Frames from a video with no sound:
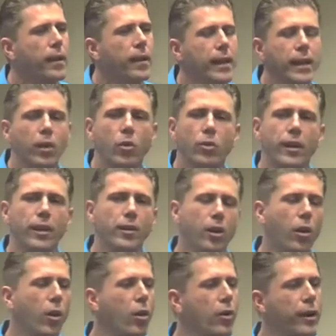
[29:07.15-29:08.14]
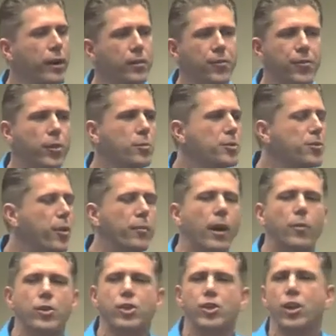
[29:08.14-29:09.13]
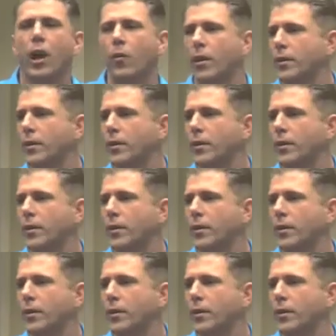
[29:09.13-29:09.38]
including the chlorine fumes from our shower,